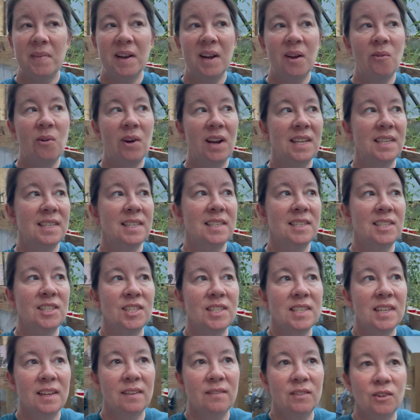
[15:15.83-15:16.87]
I wanted to just
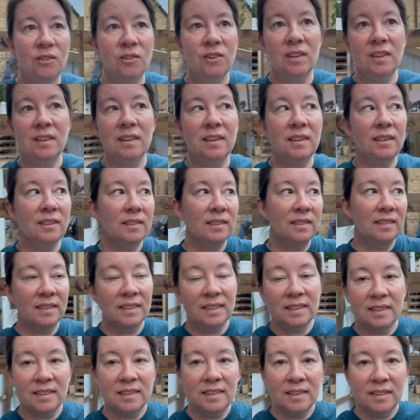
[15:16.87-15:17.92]
give you a little
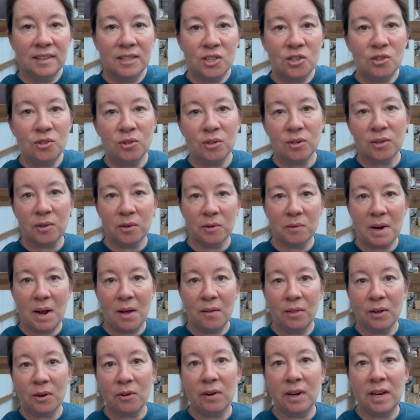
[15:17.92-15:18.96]
tour around
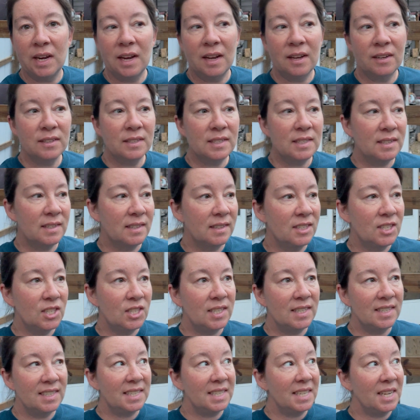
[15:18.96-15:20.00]
the greenhouse just
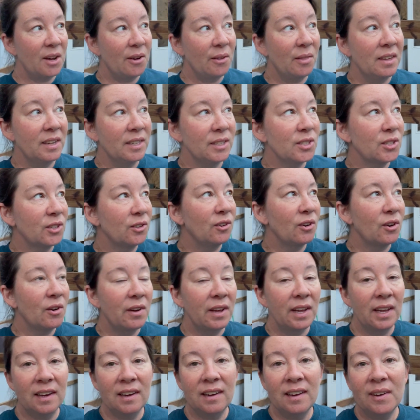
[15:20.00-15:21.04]
to see how things are
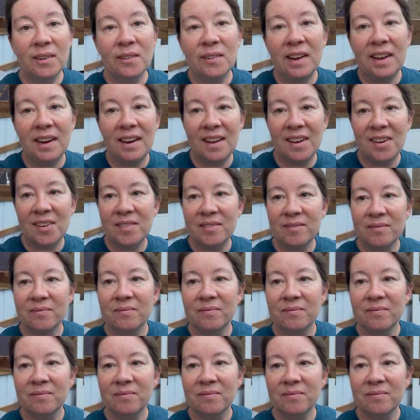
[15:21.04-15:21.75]
growing in here right now.